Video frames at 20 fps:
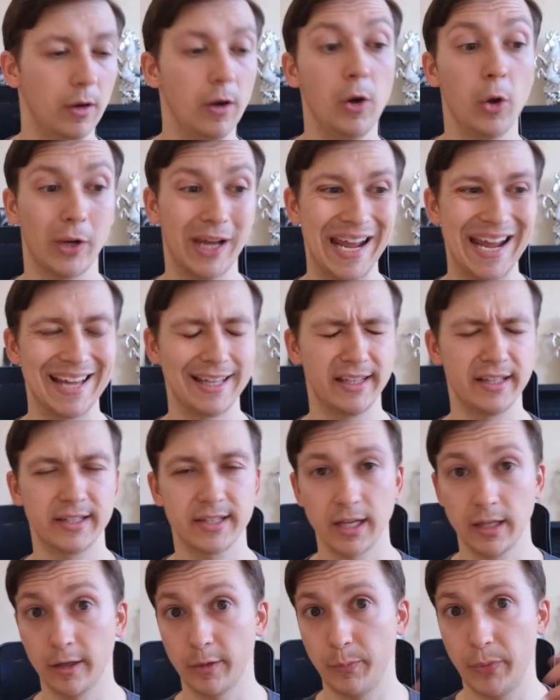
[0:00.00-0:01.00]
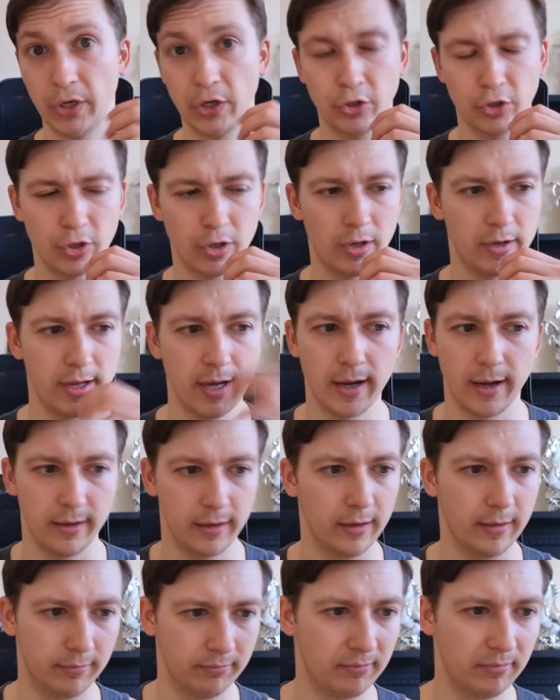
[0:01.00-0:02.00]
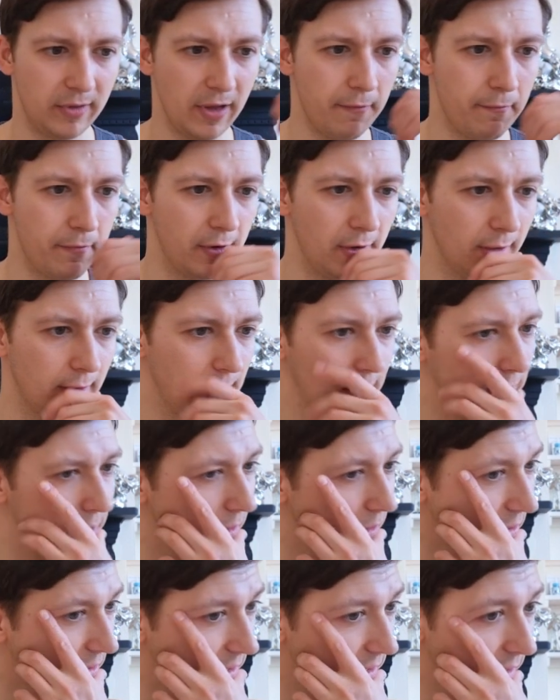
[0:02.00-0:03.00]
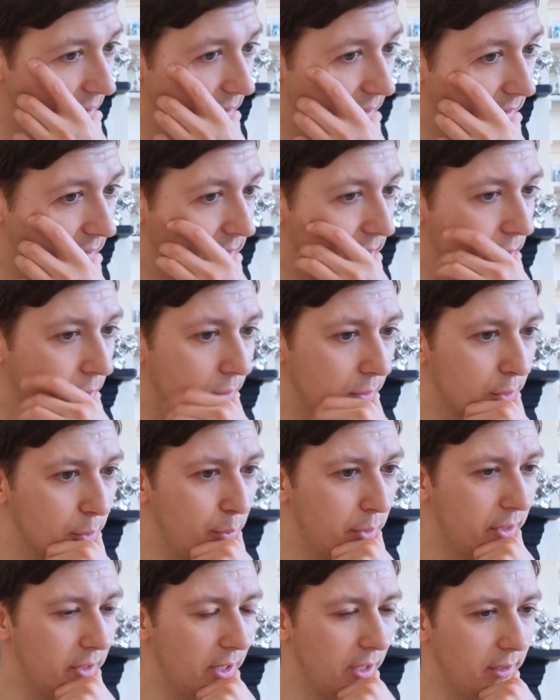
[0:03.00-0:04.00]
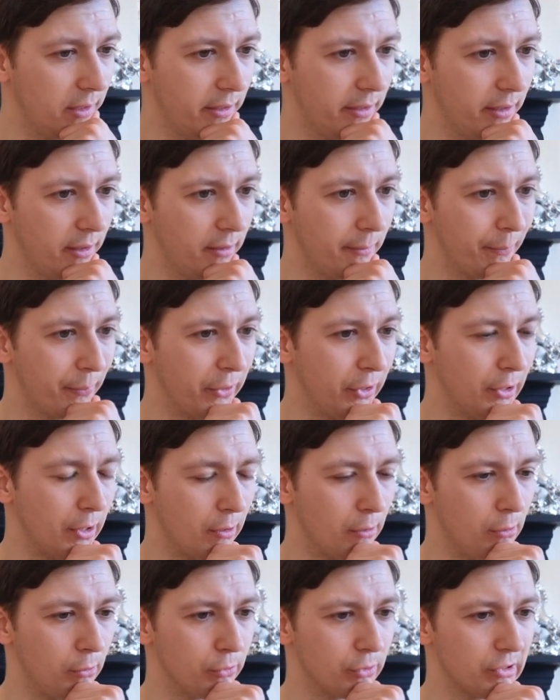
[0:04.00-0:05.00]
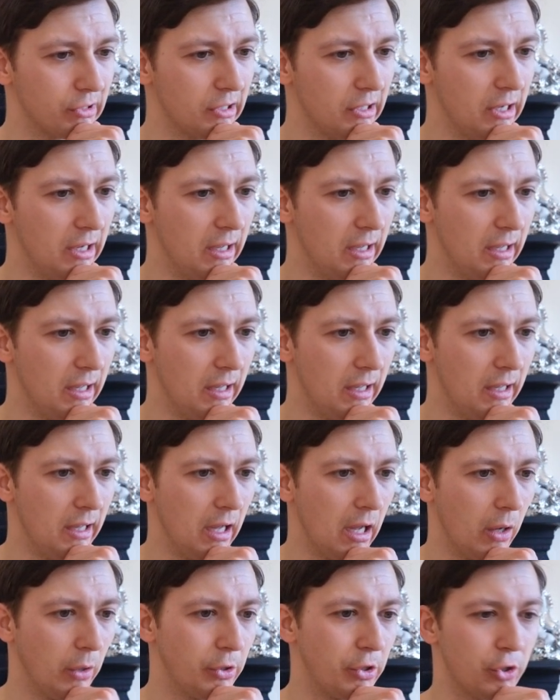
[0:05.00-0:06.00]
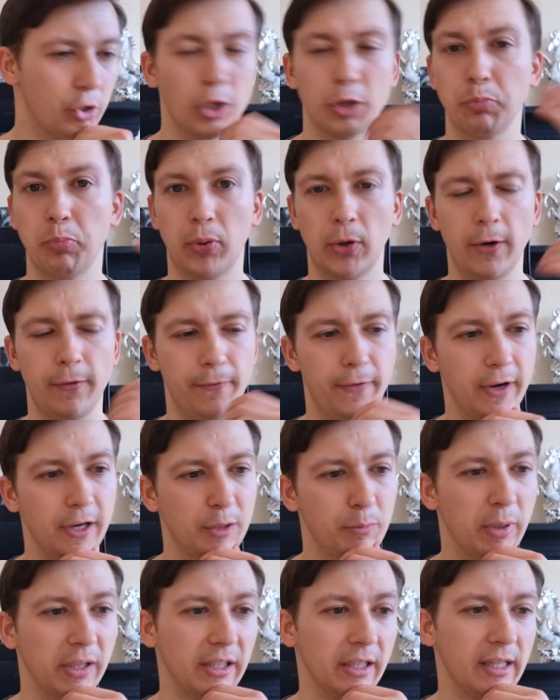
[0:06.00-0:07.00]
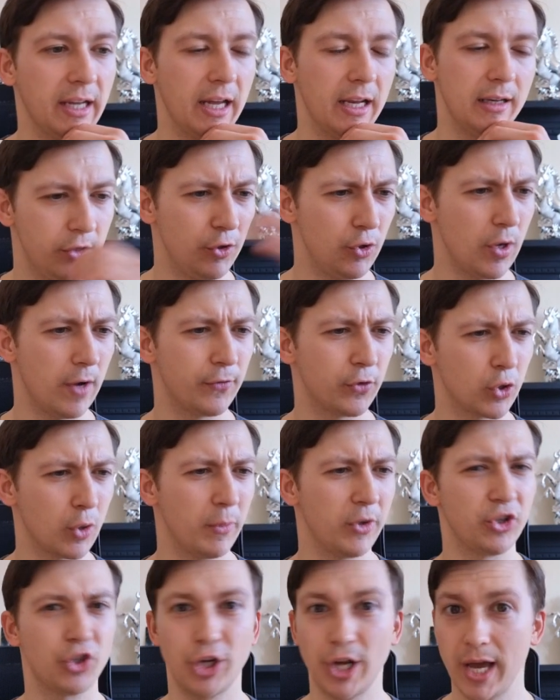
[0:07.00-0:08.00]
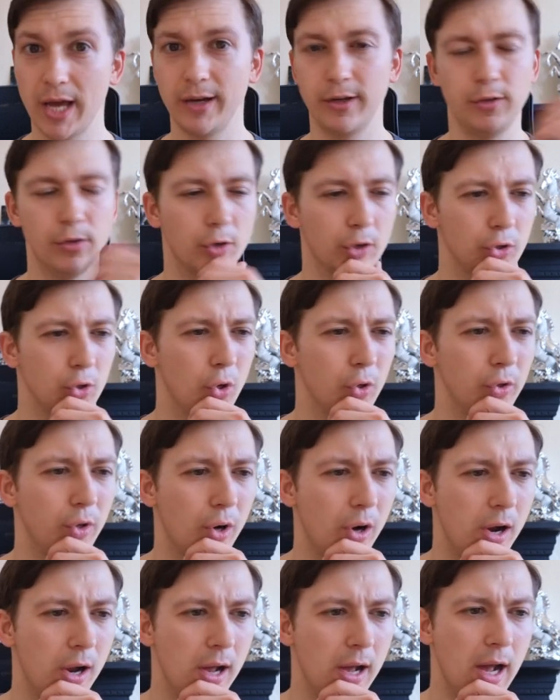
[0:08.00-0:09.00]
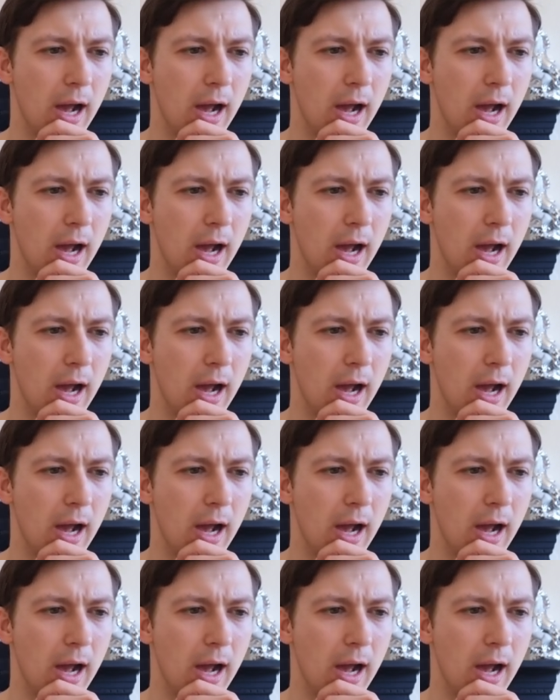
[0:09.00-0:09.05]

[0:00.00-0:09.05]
Looking at this other picture, yeah, it definitely looks like, you know, it's been done in a rows, which is not perfect, but again, since you have so much hair in your donor,